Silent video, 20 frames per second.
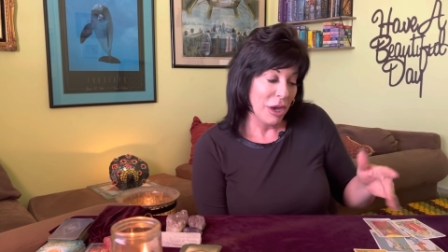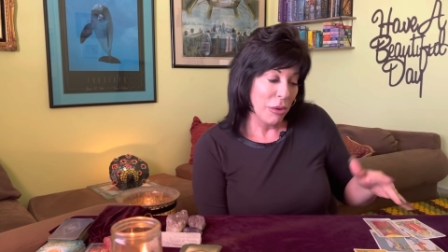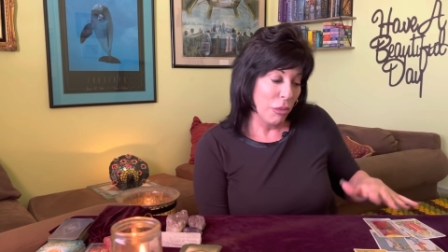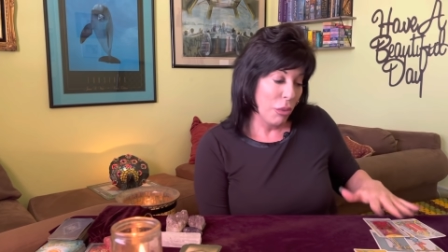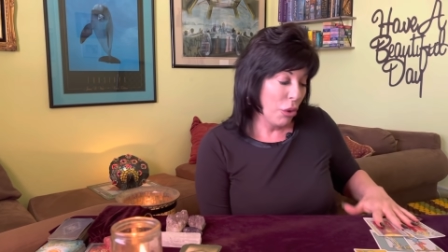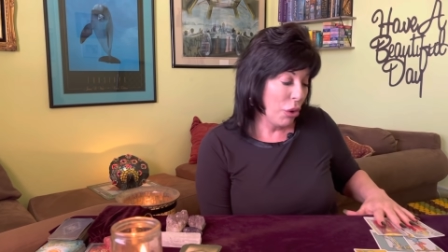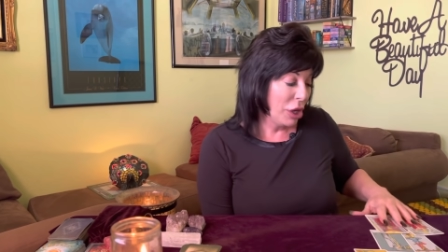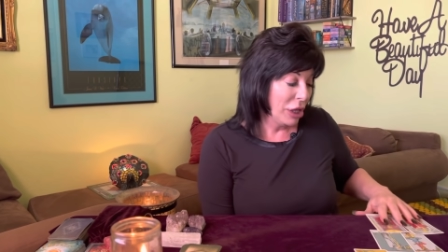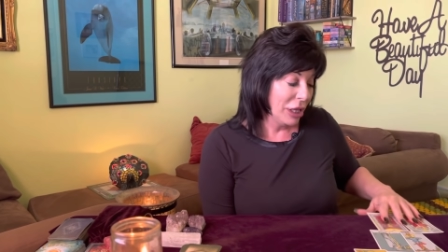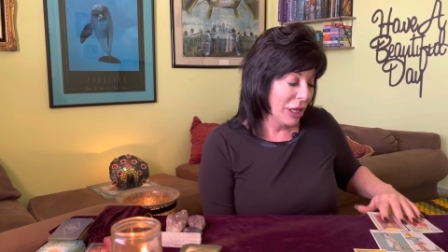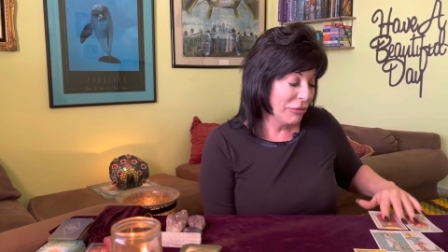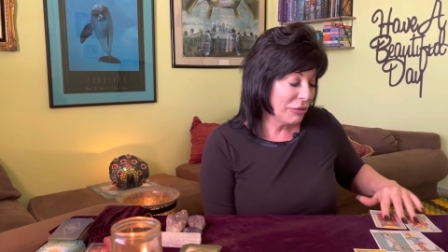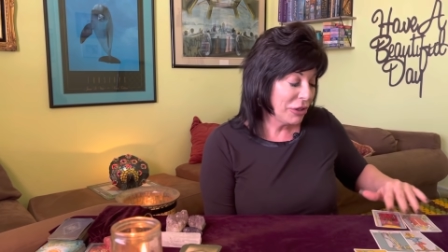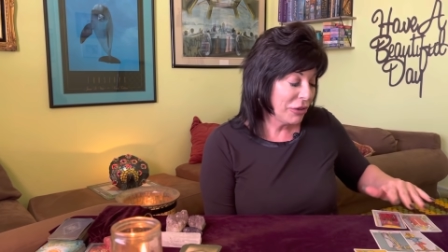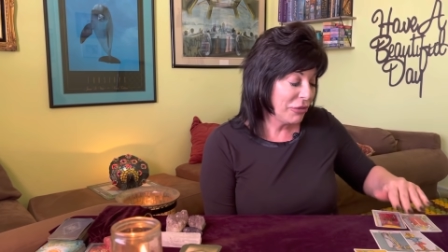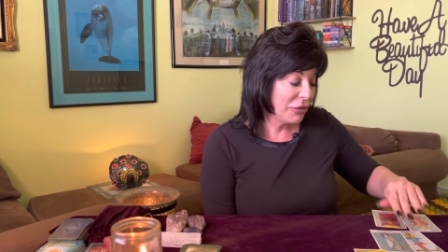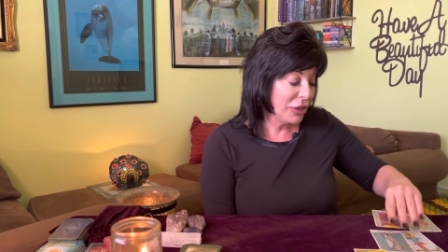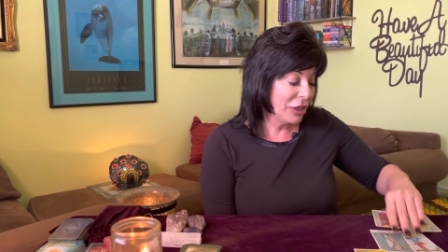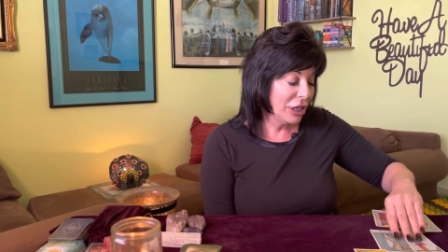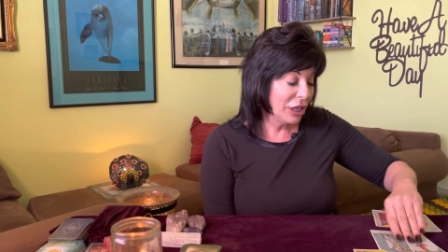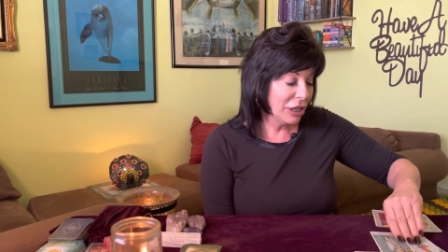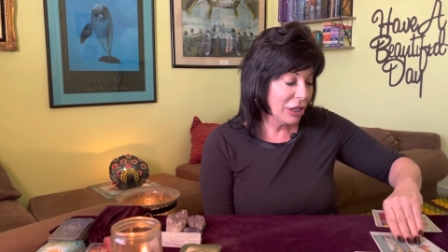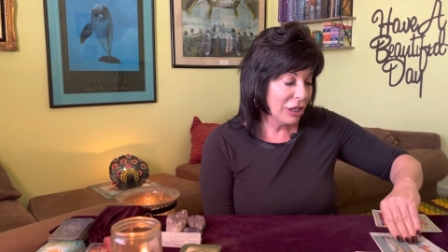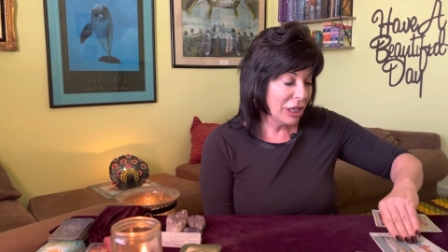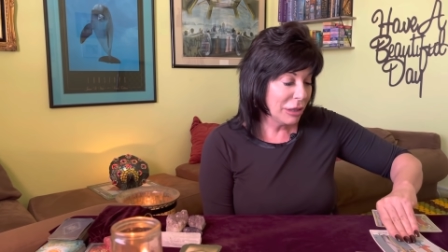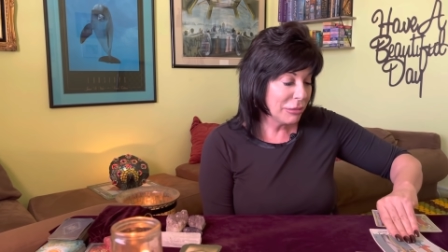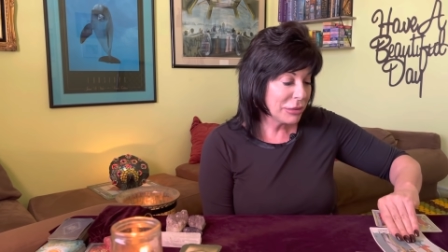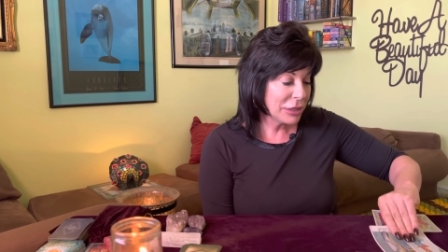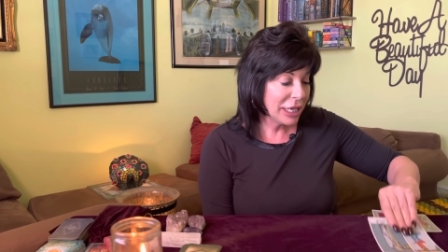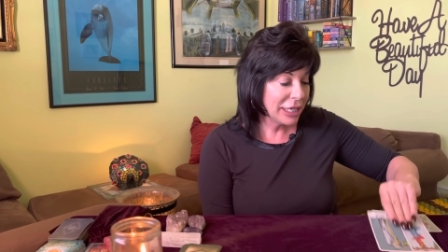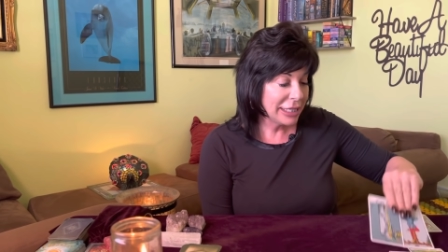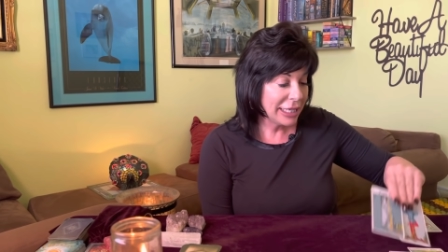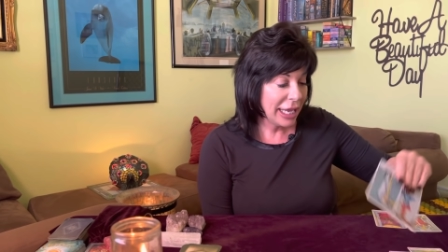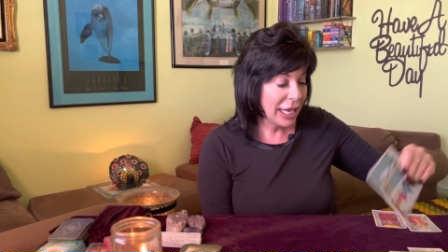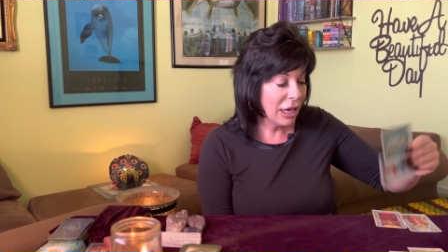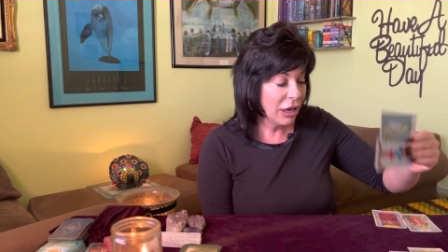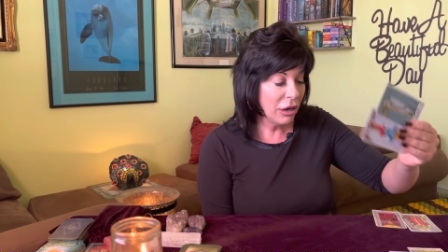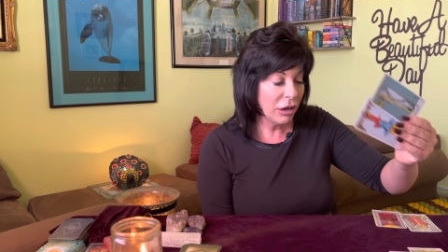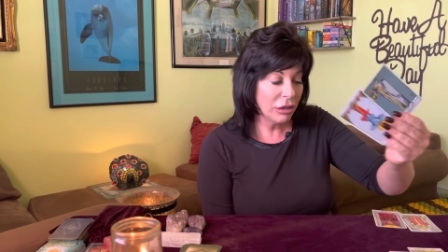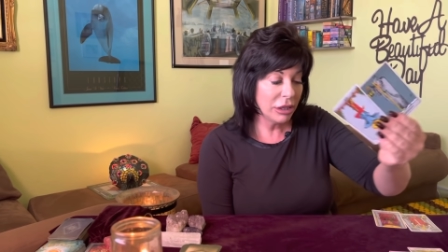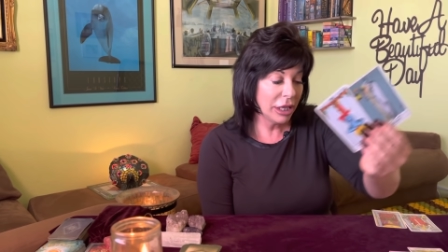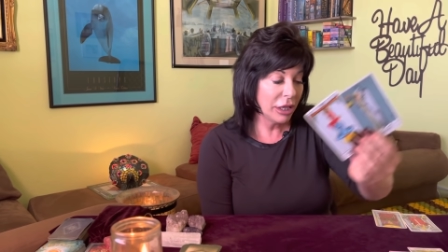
Boy, left you feeling a little upside down.